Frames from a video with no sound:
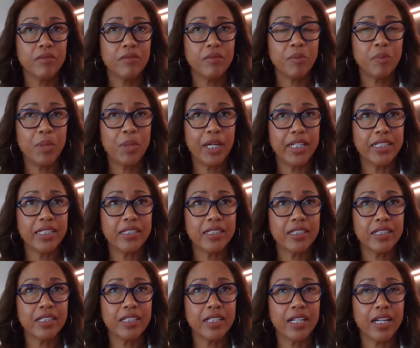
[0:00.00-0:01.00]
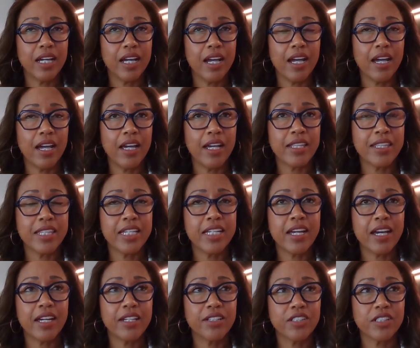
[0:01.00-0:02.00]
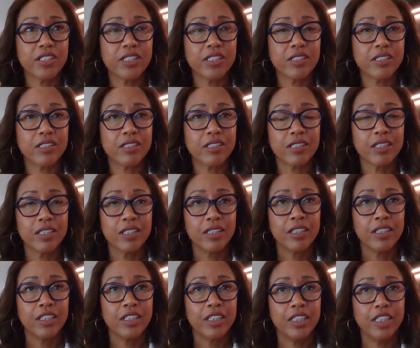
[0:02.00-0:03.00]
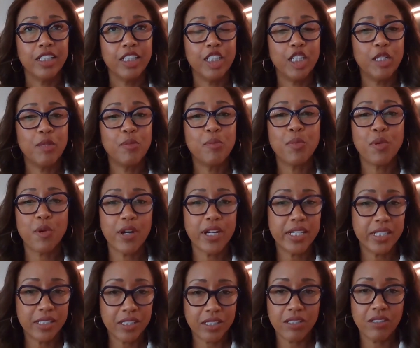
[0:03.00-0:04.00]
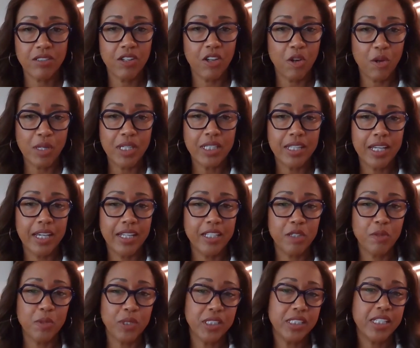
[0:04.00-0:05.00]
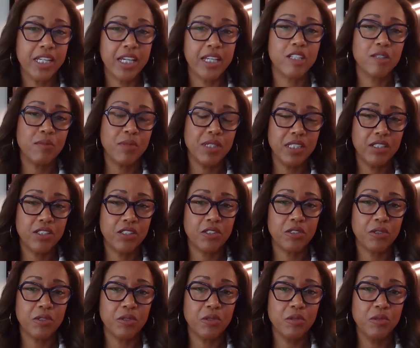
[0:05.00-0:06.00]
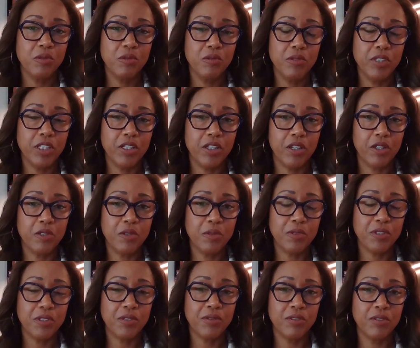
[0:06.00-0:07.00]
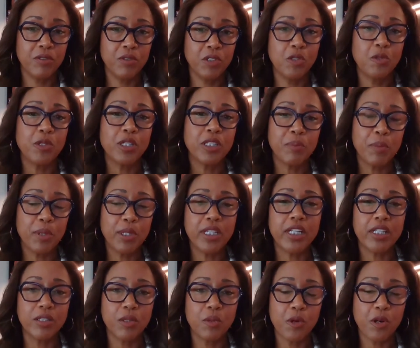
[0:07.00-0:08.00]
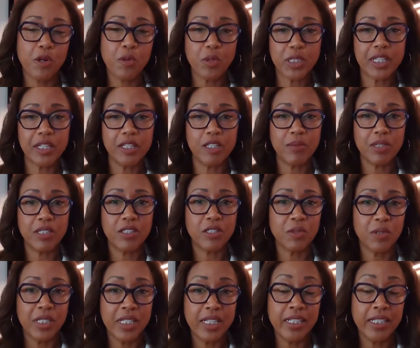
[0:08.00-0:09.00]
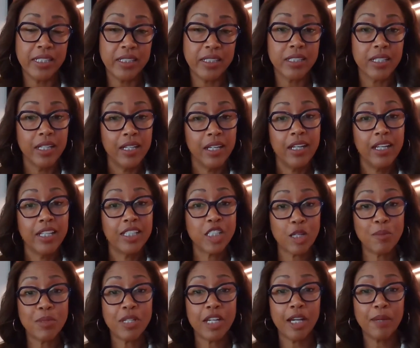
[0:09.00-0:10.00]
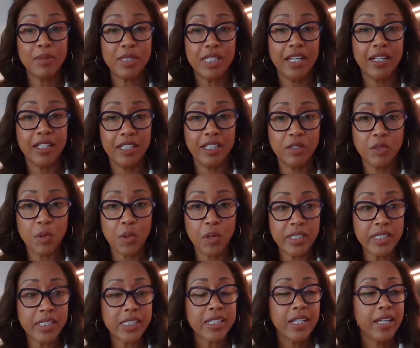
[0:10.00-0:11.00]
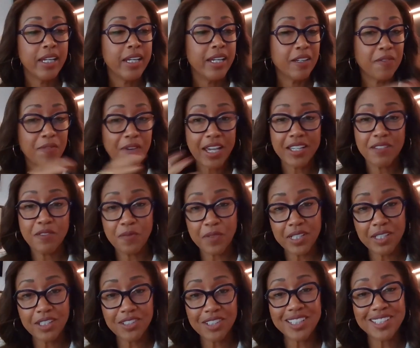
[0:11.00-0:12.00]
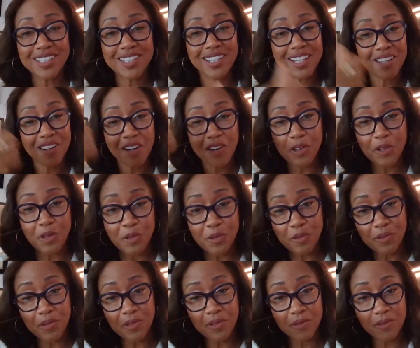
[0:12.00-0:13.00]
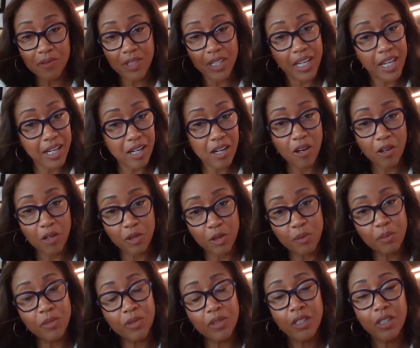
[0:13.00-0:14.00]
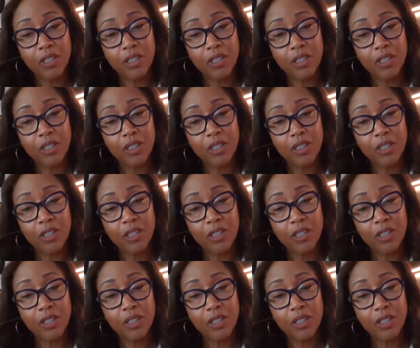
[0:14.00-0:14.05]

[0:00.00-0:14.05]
But I think I just embraced knowing that it was getting me to, putting in the work was getting me to an end. Sometimes that end was, if I can finish this, then I can go the heck home